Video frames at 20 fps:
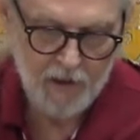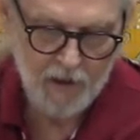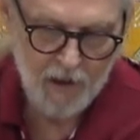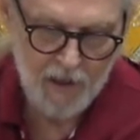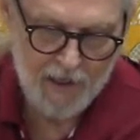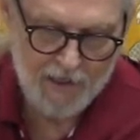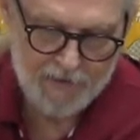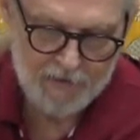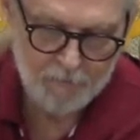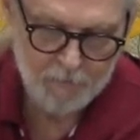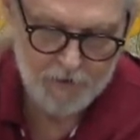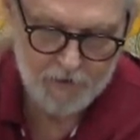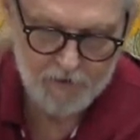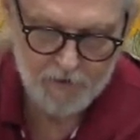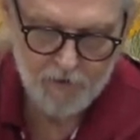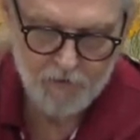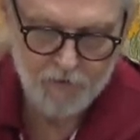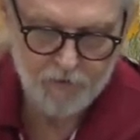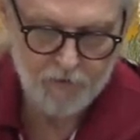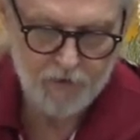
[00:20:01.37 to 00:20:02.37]
enlightenment
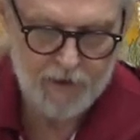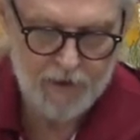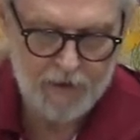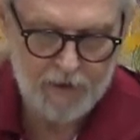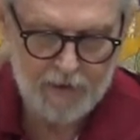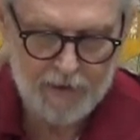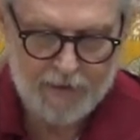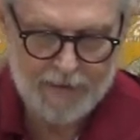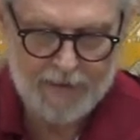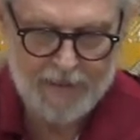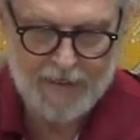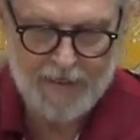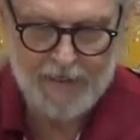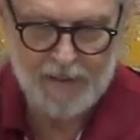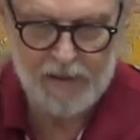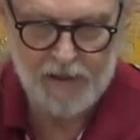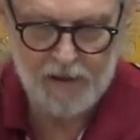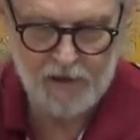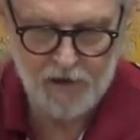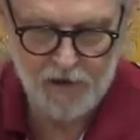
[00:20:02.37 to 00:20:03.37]
through healing
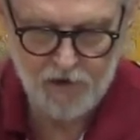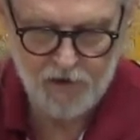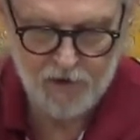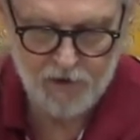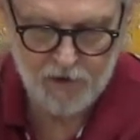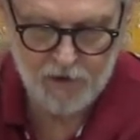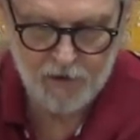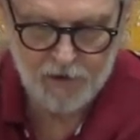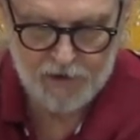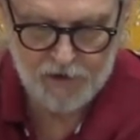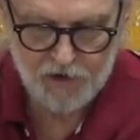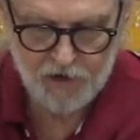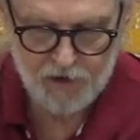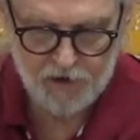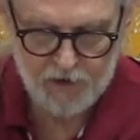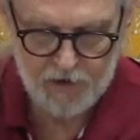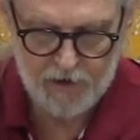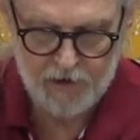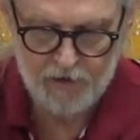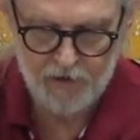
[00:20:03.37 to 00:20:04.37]
any
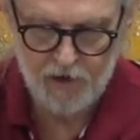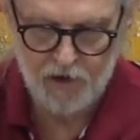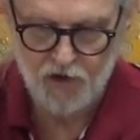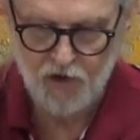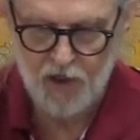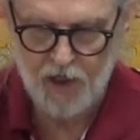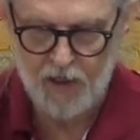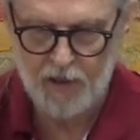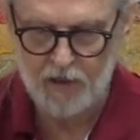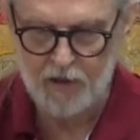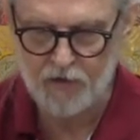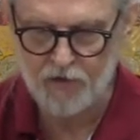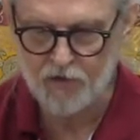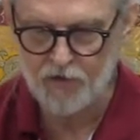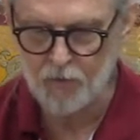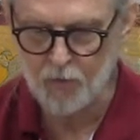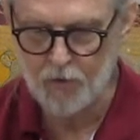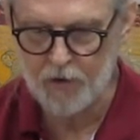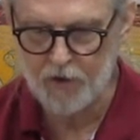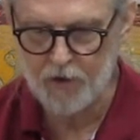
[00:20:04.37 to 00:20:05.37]
deterioration in the
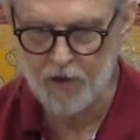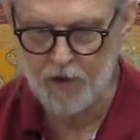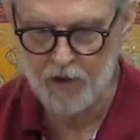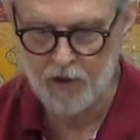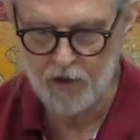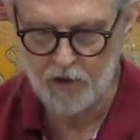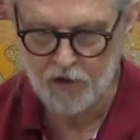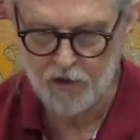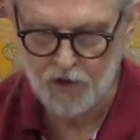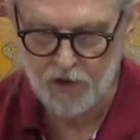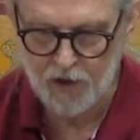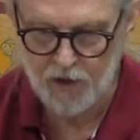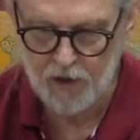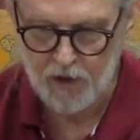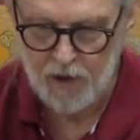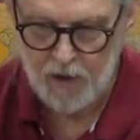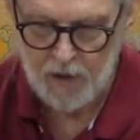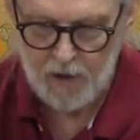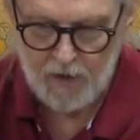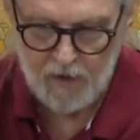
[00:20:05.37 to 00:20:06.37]
channels, wind
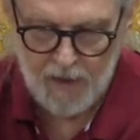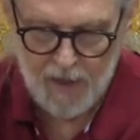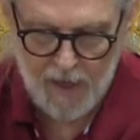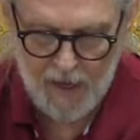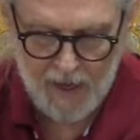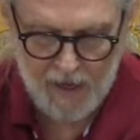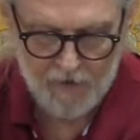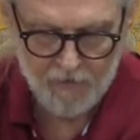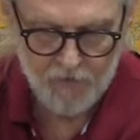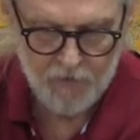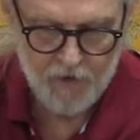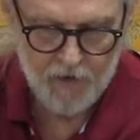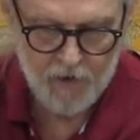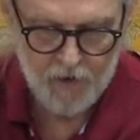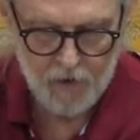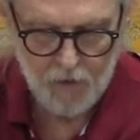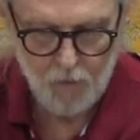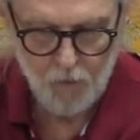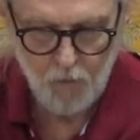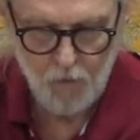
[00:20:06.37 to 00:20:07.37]
energy, and
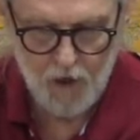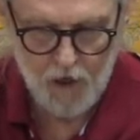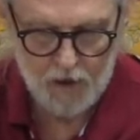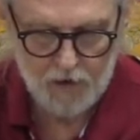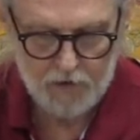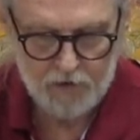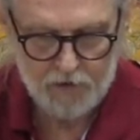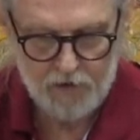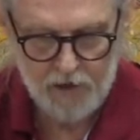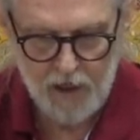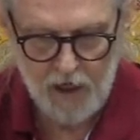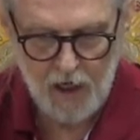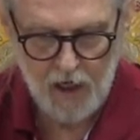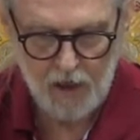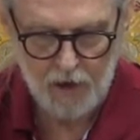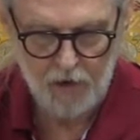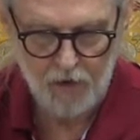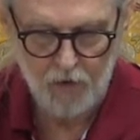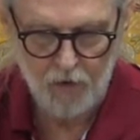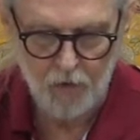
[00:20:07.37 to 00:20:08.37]
the Wang
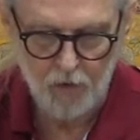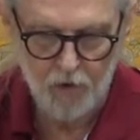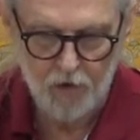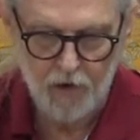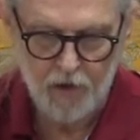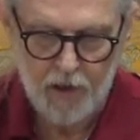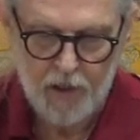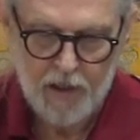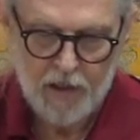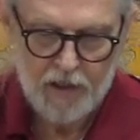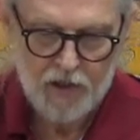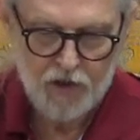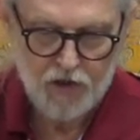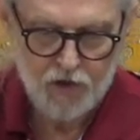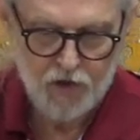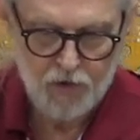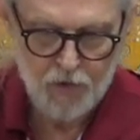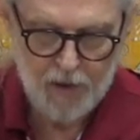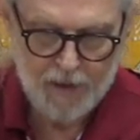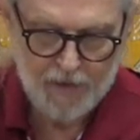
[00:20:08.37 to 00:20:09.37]
Tang, or
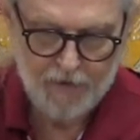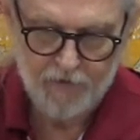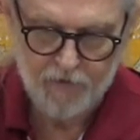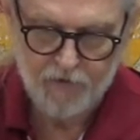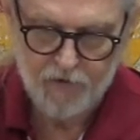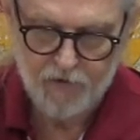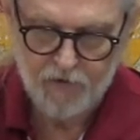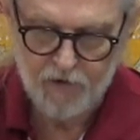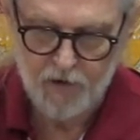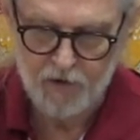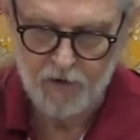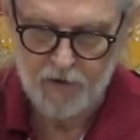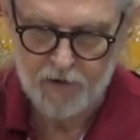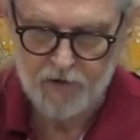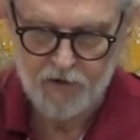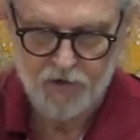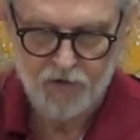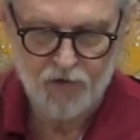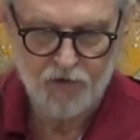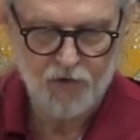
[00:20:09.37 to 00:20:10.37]
strength. So
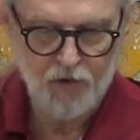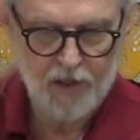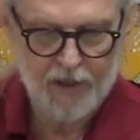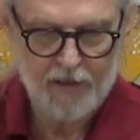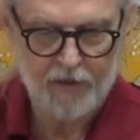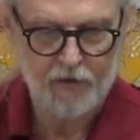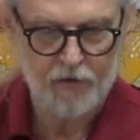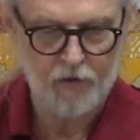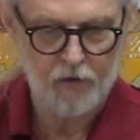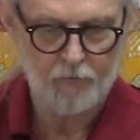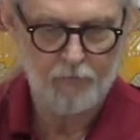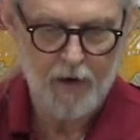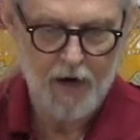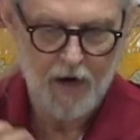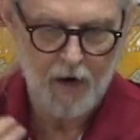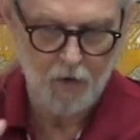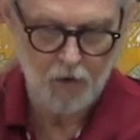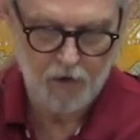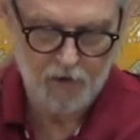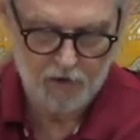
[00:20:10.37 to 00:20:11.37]
it's strength or
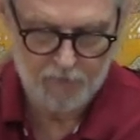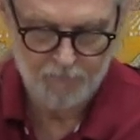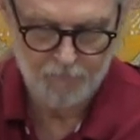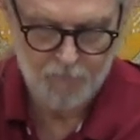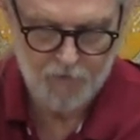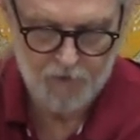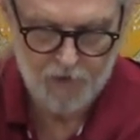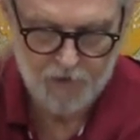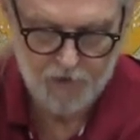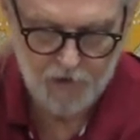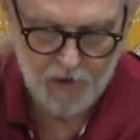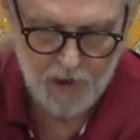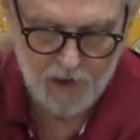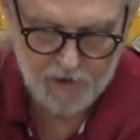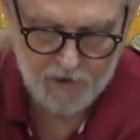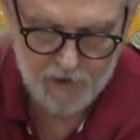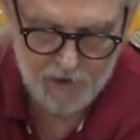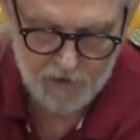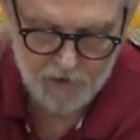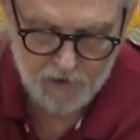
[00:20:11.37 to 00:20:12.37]
power in this
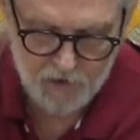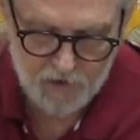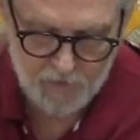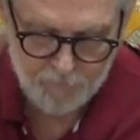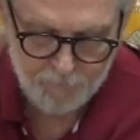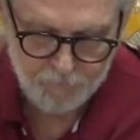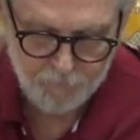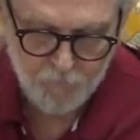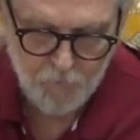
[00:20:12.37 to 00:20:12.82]
context,